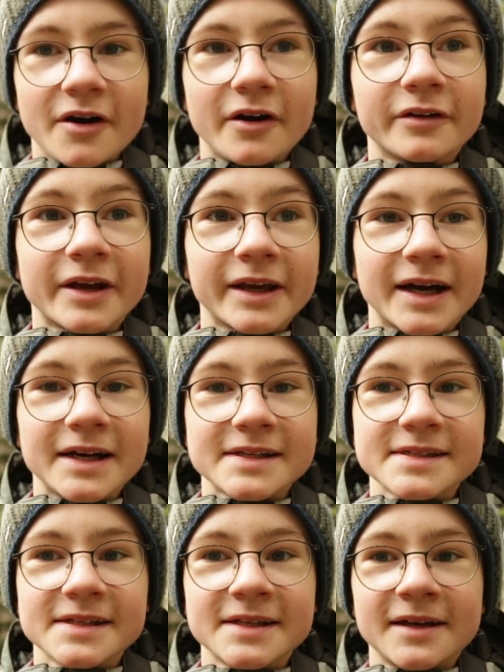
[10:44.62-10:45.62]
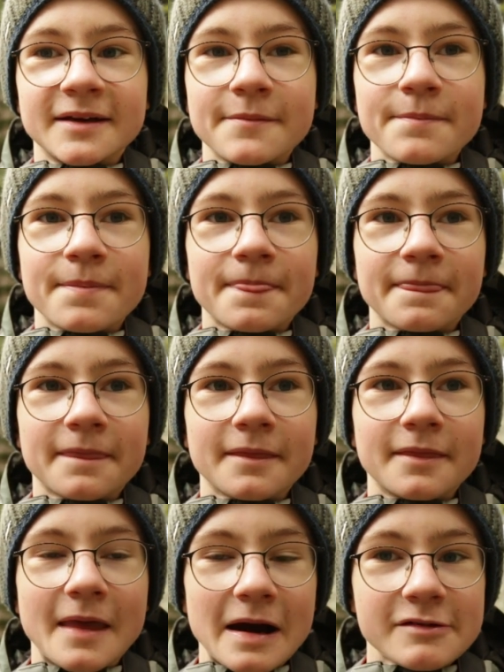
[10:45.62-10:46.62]
Okay guys,
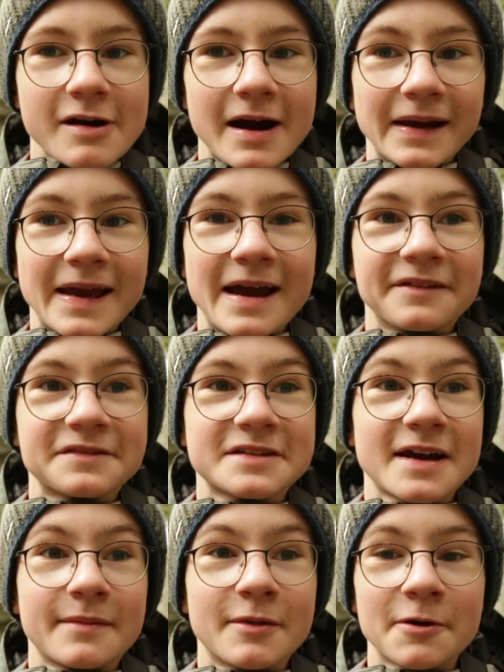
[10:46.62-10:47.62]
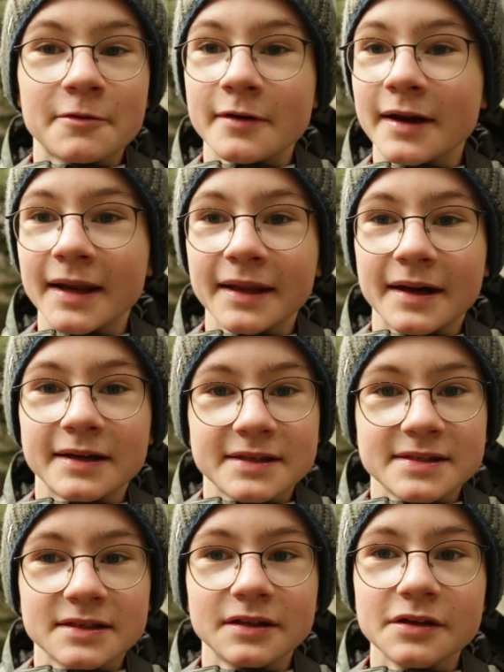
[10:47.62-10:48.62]
now I have some really
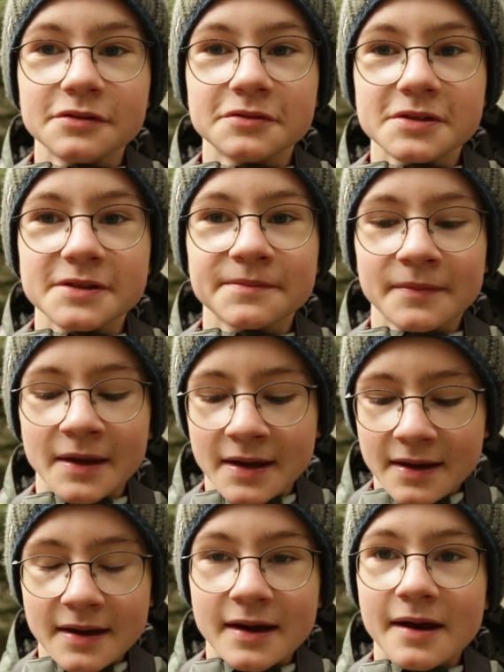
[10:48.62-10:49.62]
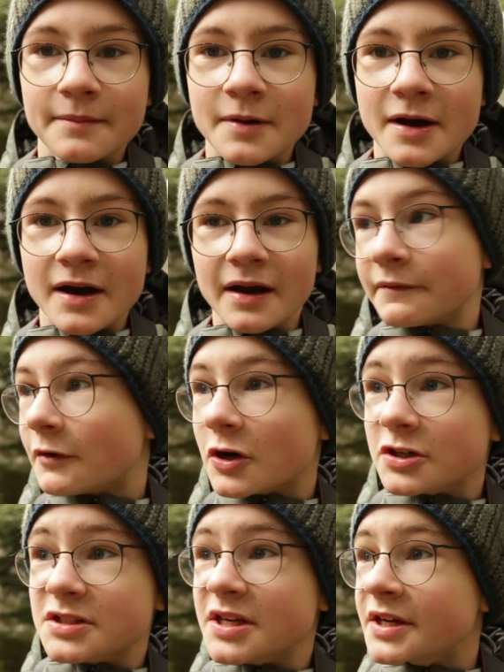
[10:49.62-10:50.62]
nice news. I
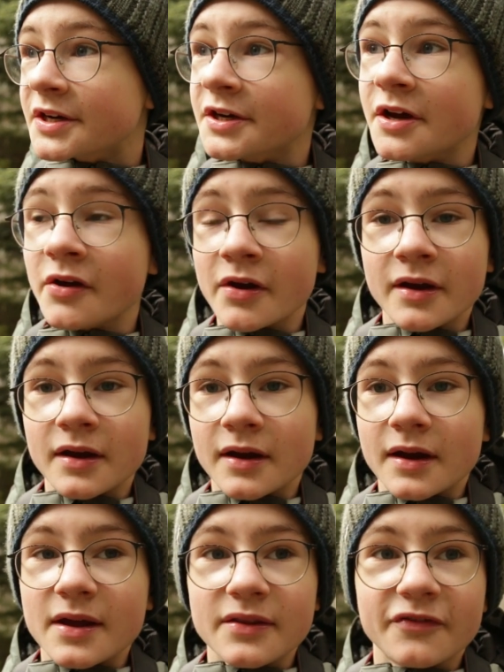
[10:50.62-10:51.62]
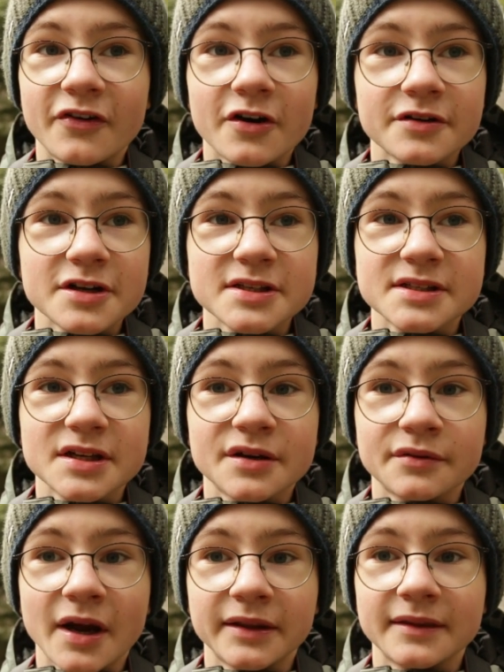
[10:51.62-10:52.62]
walked here in the forest
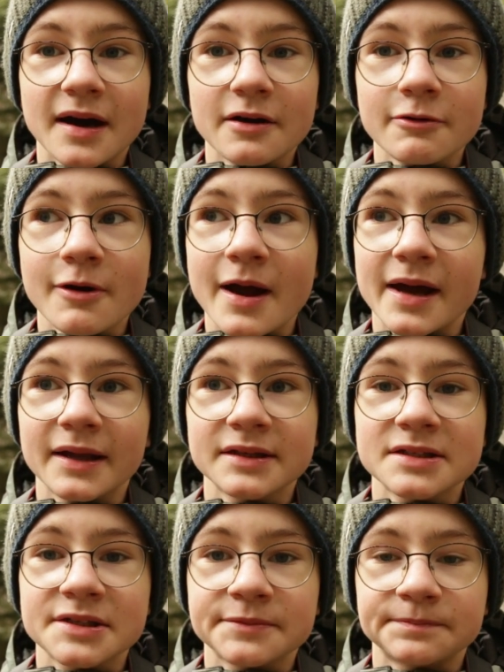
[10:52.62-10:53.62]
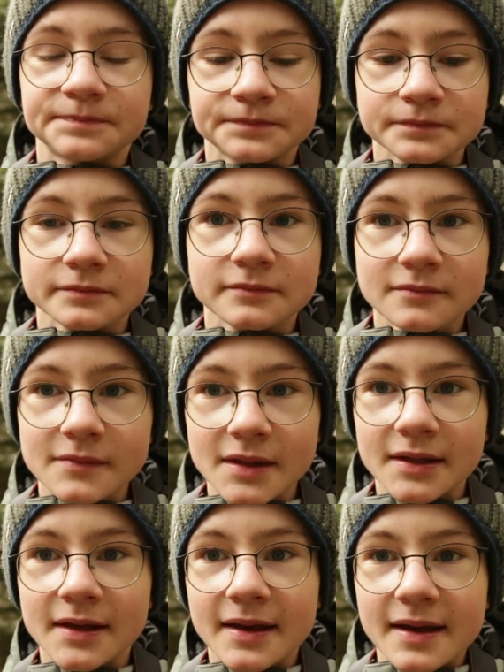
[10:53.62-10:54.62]
right now, and
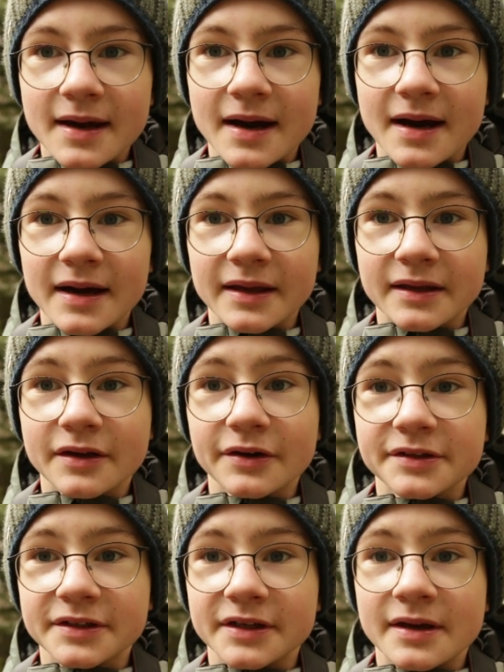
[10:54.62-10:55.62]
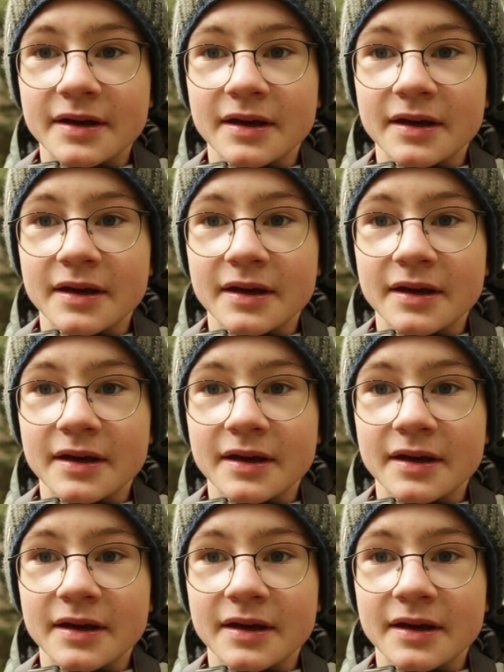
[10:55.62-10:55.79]
I got a